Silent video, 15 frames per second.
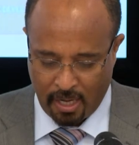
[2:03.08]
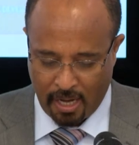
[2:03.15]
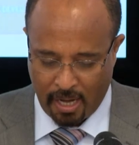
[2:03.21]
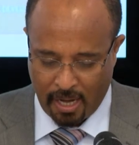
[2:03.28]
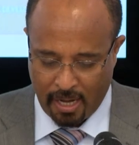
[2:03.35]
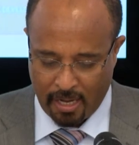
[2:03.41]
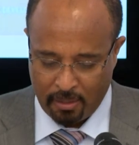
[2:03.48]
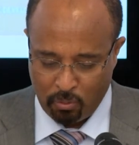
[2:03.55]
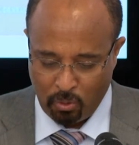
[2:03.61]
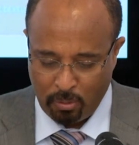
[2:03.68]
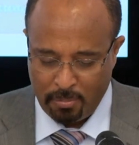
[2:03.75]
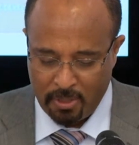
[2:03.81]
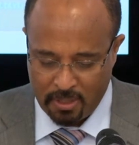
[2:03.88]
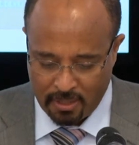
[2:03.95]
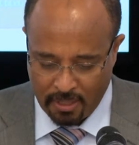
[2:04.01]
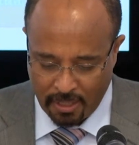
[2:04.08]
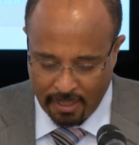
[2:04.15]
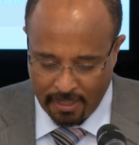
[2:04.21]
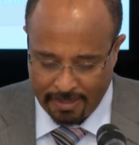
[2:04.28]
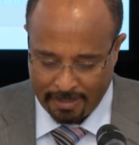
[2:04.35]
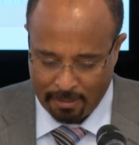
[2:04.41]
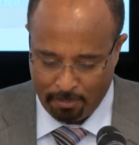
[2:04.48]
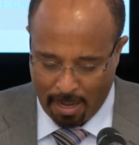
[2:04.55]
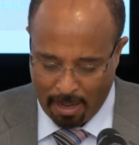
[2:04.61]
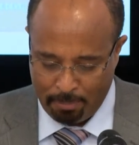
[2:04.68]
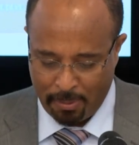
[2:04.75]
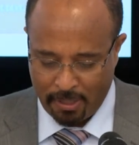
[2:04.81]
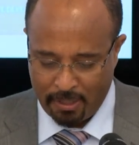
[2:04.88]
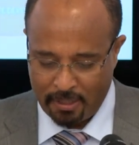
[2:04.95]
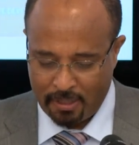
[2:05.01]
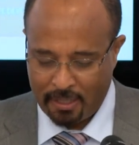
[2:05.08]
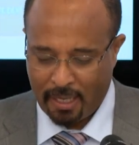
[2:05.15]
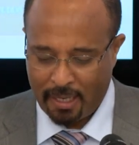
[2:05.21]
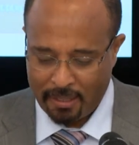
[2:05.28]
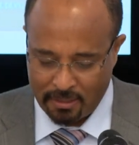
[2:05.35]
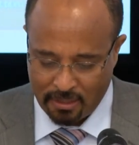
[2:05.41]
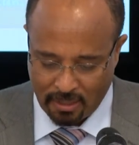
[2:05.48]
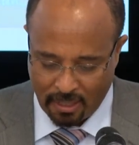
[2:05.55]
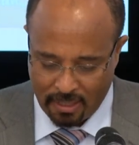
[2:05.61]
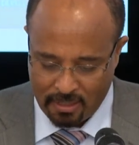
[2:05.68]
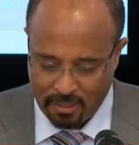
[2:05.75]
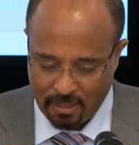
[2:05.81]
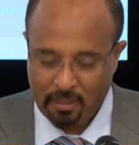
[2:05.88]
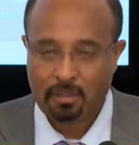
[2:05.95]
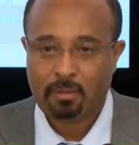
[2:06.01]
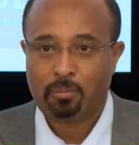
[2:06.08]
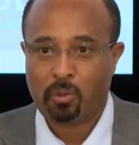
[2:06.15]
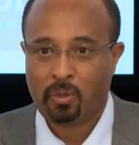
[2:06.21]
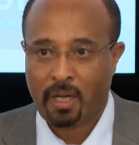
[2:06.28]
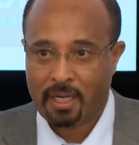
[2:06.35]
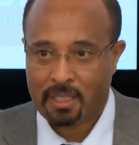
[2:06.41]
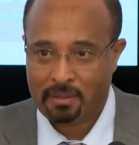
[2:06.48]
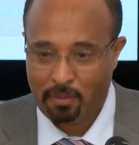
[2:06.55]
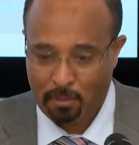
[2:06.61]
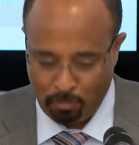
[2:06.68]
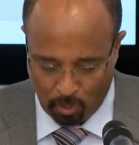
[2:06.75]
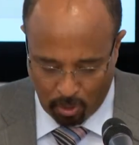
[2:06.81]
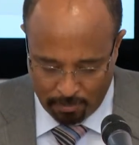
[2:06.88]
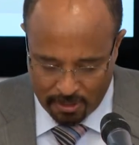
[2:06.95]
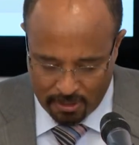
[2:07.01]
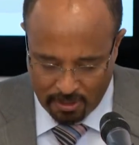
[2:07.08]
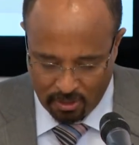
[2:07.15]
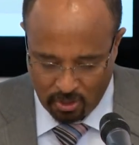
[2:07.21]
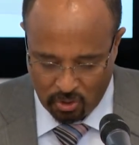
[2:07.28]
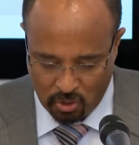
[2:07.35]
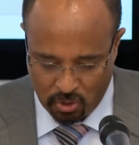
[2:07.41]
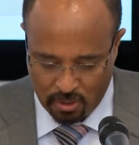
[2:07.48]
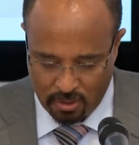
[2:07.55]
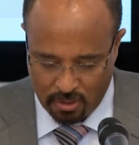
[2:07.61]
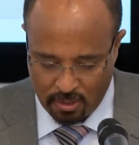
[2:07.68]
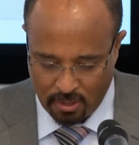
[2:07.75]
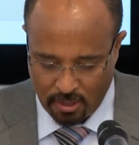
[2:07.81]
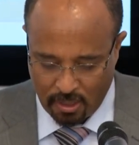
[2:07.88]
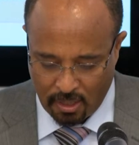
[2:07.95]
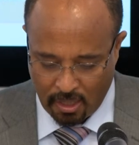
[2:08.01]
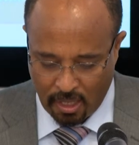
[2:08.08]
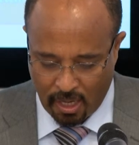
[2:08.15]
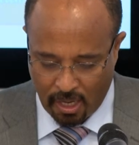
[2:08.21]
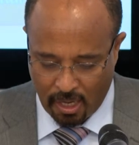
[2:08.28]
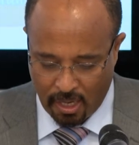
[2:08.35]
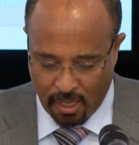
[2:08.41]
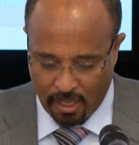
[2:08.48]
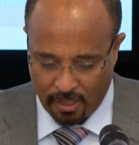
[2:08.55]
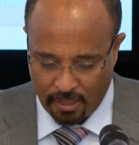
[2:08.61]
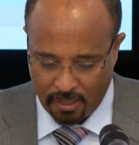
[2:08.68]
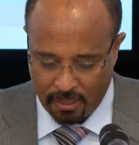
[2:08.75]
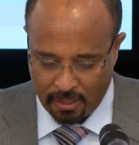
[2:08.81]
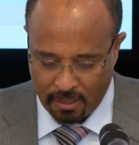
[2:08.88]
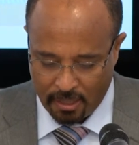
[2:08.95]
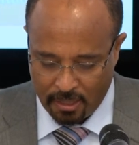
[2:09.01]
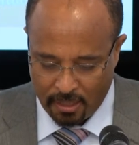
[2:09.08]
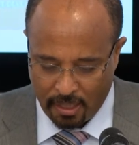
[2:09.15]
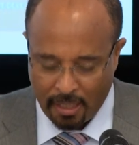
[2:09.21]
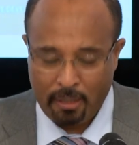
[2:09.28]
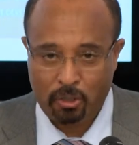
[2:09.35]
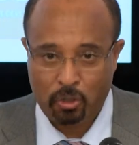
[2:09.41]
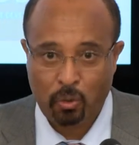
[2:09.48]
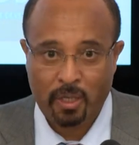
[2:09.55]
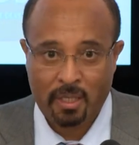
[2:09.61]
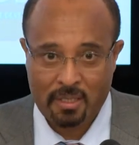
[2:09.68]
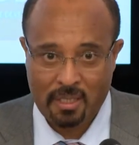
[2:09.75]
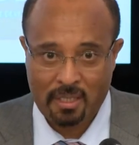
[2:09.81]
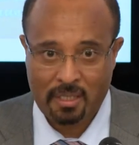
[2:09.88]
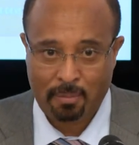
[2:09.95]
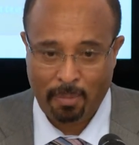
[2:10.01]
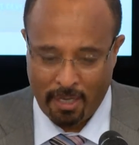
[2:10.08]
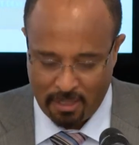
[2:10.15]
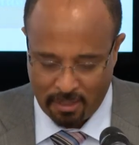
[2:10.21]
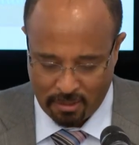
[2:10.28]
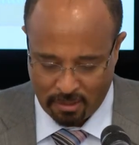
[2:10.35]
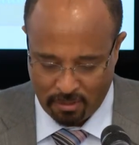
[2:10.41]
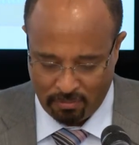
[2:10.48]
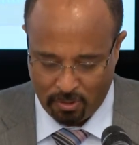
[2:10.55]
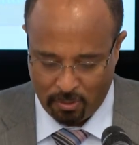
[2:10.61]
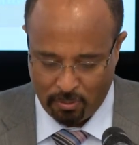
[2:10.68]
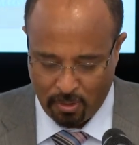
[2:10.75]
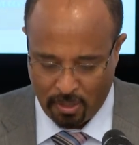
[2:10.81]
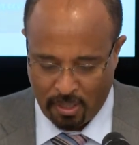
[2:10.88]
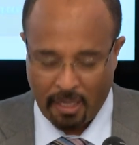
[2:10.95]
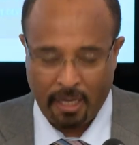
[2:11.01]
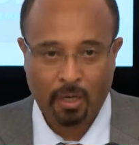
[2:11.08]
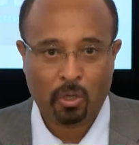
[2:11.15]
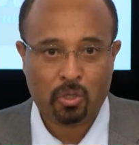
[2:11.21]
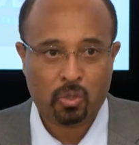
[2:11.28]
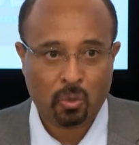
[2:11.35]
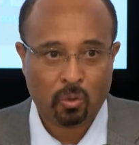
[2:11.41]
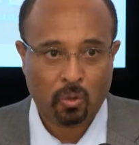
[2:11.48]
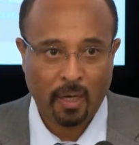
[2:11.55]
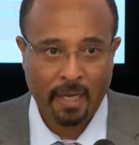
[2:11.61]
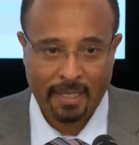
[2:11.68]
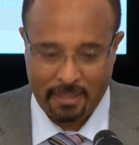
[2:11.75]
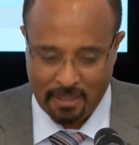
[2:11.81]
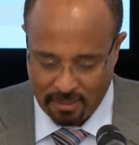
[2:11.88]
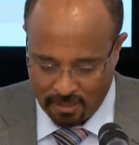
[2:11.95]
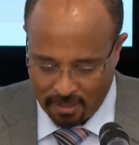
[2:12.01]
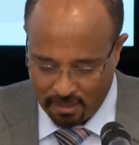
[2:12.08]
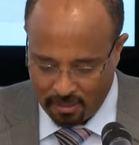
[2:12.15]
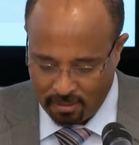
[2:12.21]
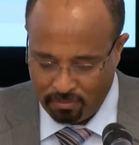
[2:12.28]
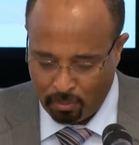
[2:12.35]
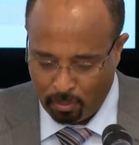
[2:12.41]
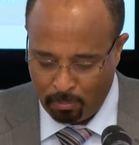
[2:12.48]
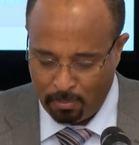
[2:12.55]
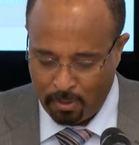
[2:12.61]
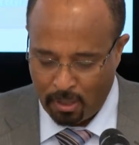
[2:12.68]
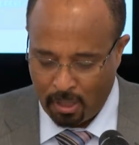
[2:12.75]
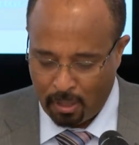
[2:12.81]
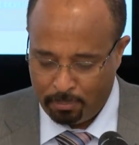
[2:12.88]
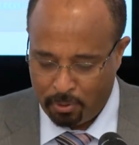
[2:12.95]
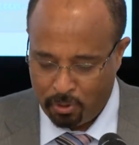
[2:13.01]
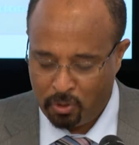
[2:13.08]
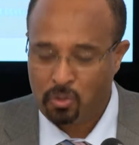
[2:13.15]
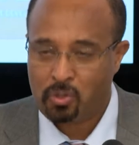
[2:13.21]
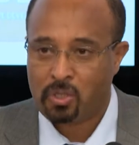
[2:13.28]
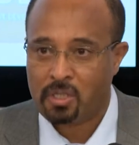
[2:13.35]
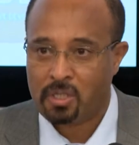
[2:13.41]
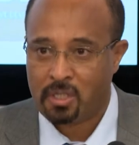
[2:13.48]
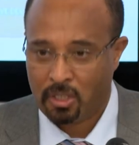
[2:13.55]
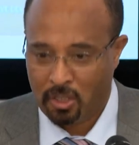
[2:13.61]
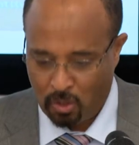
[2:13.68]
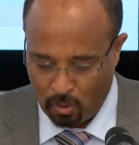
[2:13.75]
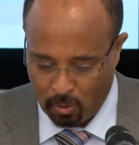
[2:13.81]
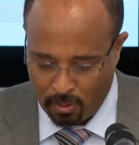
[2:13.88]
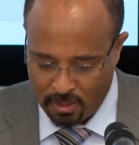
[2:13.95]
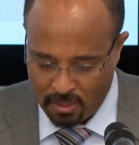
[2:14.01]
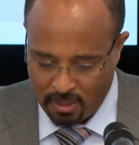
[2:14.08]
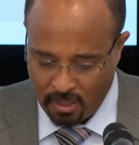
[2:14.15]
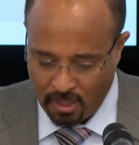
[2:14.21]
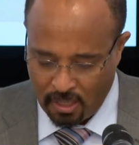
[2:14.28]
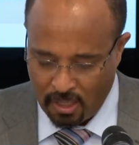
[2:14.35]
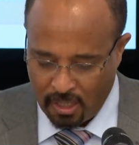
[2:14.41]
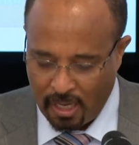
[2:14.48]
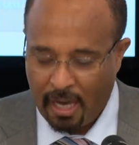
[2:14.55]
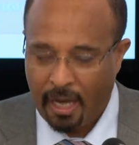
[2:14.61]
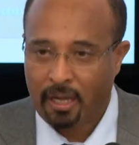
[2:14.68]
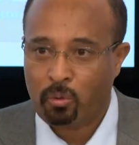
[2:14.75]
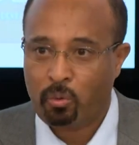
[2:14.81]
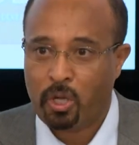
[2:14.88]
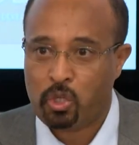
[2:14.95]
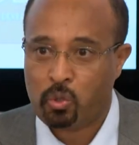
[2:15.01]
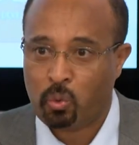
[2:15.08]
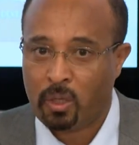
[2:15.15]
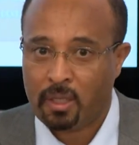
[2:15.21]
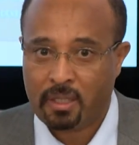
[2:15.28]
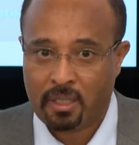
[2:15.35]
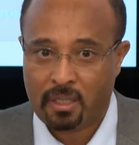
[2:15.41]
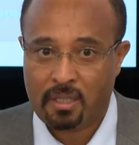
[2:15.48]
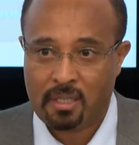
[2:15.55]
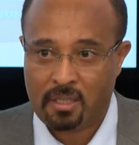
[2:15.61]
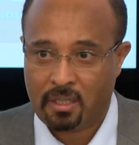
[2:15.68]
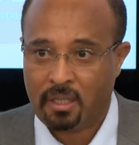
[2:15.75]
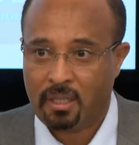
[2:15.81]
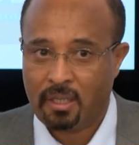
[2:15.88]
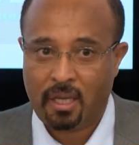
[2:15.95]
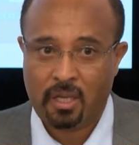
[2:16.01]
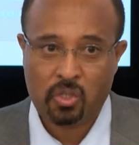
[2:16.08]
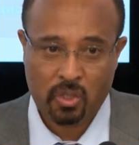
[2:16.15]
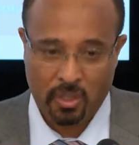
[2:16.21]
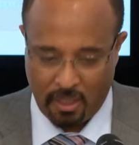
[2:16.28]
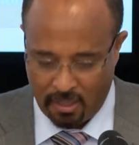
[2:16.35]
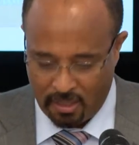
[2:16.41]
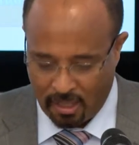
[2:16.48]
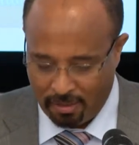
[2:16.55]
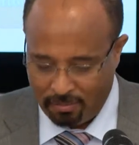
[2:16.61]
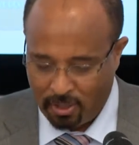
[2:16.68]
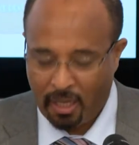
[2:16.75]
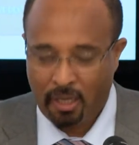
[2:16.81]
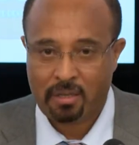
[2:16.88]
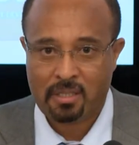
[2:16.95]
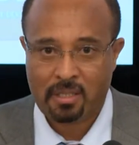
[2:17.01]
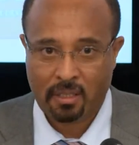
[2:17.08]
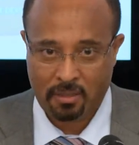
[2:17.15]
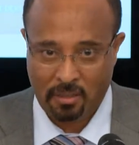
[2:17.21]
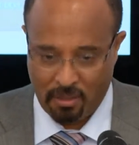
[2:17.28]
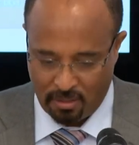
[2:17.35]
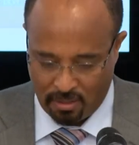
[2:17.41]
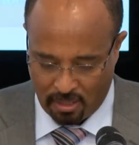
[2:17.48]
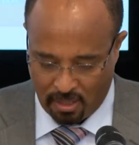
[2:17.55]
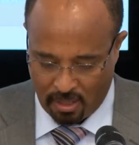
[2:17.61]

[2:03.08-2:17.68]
and we'll be studying and mapping, characterizing productive employment conditions and doing a systematic review, and also collecting data from producers and growers and wage workers engaged in the avocado sector